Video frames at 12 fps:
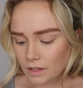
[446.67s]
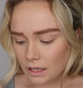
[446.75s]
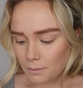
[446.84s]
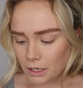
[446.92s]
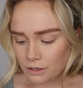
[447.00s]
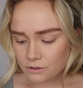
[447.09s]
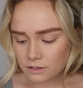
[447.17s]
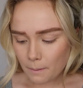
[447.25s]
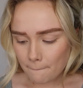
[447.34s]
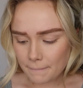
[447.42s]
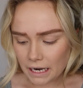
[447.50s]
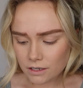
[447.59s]
I'm gonna use
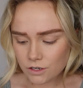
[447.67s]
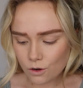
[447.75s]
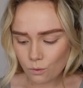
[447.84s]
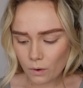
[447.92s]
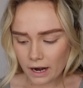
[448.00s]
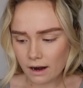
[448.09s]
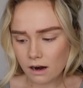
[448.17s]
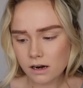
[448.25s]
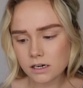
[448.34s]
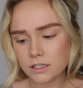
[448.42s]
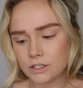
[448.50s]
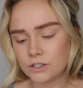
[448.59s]
Bare to
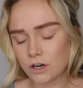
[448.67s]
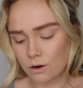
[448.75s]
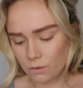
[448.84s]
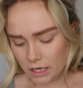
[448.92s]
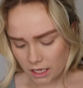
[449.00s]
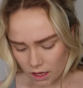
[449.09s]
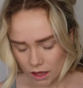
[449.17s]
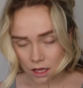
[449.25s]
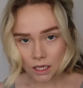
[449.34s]
Wear to start with.